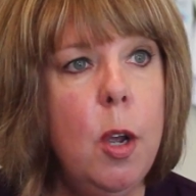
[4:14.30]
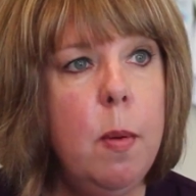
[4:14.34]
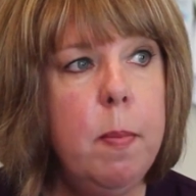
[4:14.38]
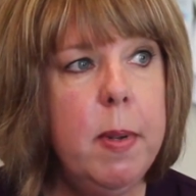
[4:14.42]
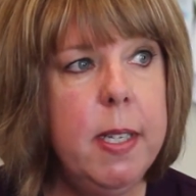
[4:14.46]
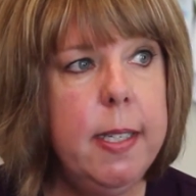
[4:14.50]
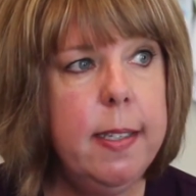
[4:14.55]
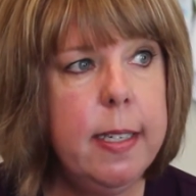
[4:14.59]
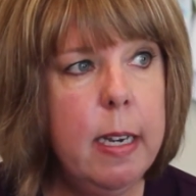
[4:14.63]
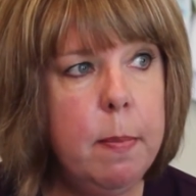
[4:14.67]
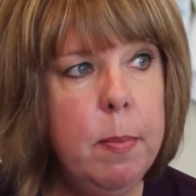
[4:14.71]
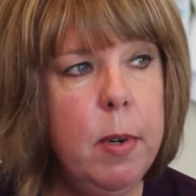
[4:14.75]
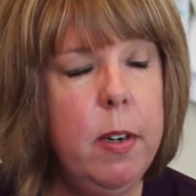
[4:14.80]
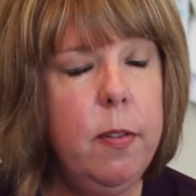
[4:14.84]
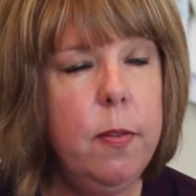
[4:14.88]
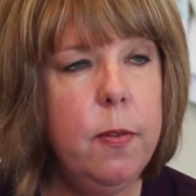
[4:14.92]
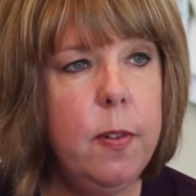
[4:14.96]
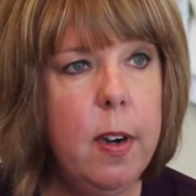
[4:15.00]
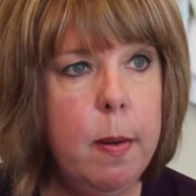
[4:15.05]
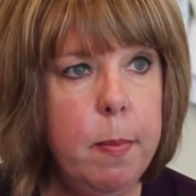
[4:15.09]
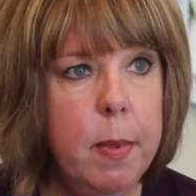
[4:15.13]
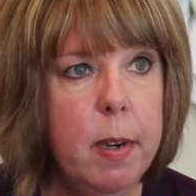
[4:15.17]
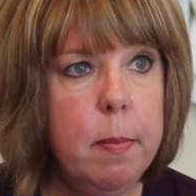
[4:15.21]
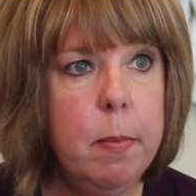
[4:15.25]
But separate
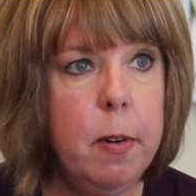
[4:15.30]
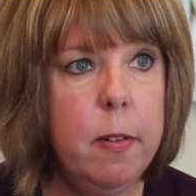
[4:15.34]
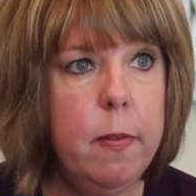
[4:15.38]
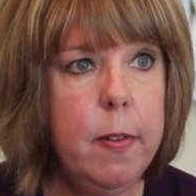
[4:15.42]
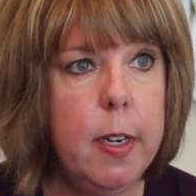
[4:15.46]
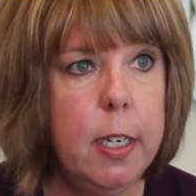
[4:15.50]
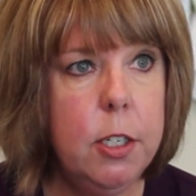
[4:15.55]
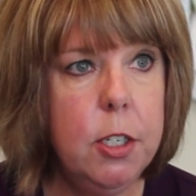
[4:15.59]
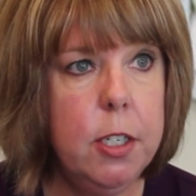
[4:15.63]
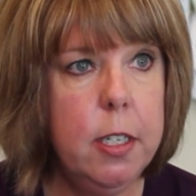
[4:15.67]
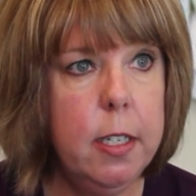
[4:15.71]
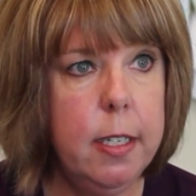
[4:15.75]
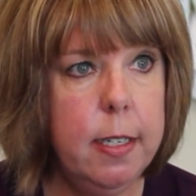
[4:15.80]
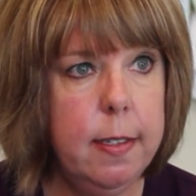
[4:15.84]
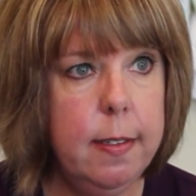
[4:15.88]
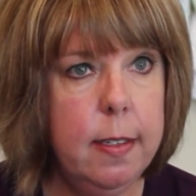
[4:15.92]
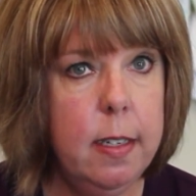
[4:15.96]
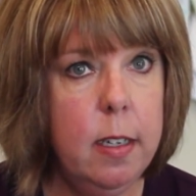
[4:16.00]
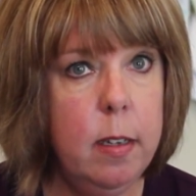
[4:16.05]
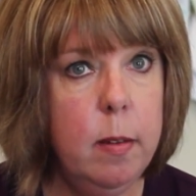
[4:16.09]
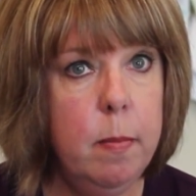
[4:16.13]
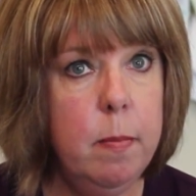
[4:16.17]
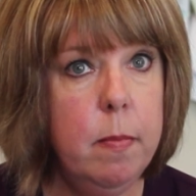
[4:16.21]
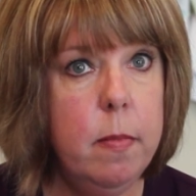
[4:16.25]
from their
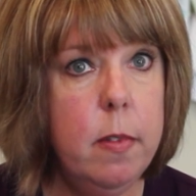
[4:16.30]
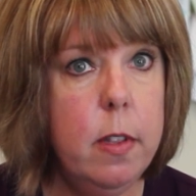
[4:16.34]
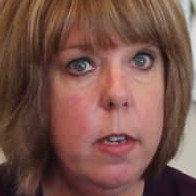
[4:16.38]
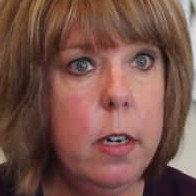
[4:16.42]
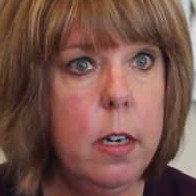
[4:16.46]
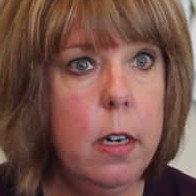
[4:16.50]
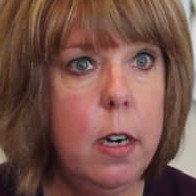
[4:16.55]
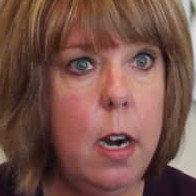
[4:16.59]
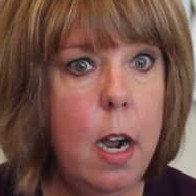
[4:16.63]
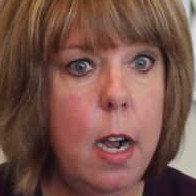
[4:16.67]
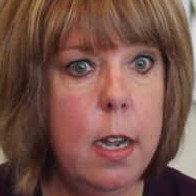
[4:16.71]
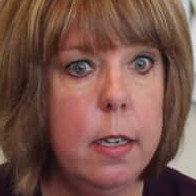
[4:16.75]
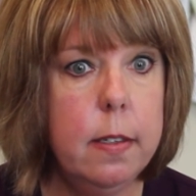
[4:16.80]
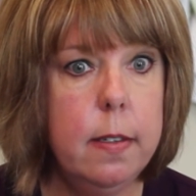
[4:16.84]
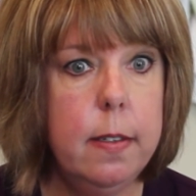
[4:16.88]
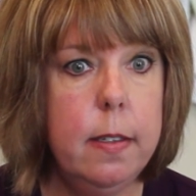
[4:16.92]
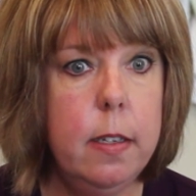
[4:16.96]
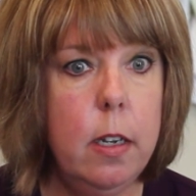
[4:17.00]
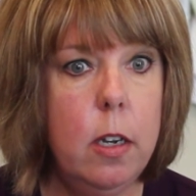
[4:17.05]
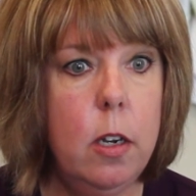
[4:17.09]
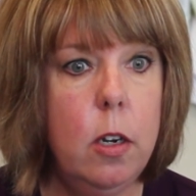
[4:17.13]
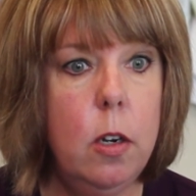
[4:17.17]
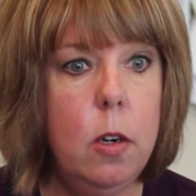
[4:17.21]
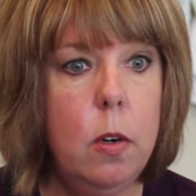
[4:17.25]
professionalism, they're
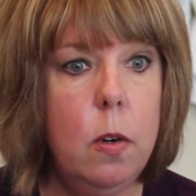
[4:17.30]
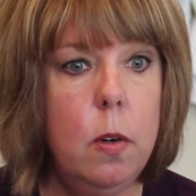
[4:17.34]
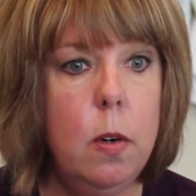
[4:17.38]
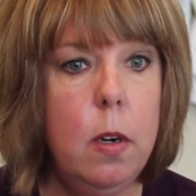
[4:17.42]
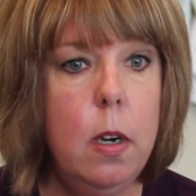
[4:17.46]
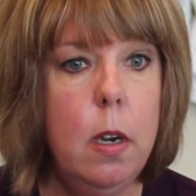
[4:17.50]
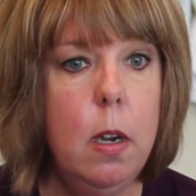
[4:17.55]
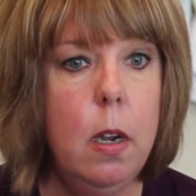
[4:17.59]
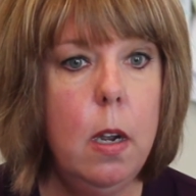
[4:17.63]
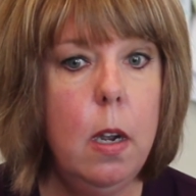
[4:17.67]
also